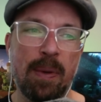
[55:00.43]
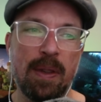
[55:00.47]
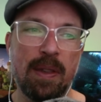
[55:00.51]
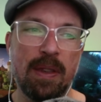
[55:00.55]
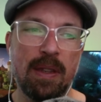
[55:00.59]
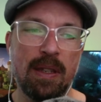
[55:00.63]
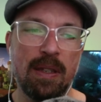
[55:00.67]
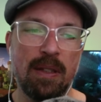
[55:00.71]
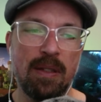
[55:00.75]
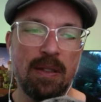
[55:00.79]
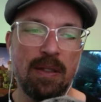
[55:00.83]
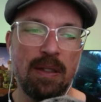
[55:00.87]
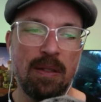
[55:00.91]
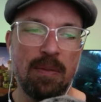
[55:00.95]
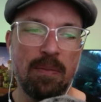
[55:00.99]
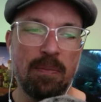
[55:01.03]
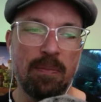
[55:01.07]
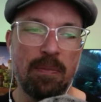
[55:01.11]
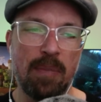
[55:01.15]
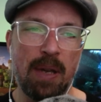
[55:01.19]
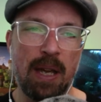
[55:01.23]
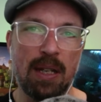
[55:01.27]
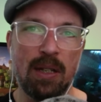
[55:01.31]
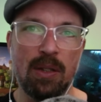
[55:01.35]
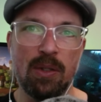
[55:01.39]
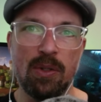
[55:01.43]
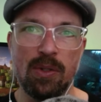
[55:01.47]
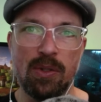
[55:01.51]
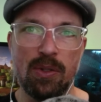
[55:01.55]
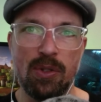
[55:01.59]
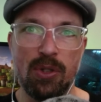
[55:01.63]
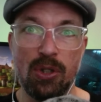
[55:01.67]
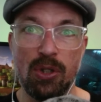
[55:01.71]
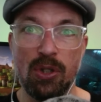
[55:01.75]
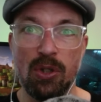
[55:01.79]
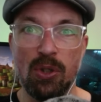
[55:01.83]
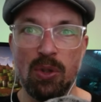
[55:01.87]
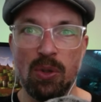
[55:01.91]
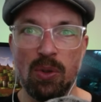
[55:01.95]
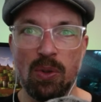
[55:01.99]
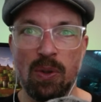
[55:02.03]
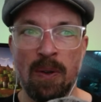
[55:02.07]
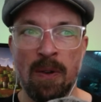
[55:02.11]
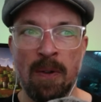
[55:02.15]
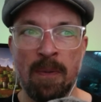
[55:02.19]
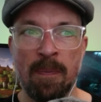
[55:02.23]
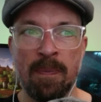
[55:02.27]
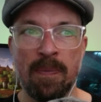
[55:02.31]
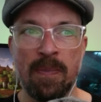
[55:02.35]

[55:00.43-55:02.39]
the petals do,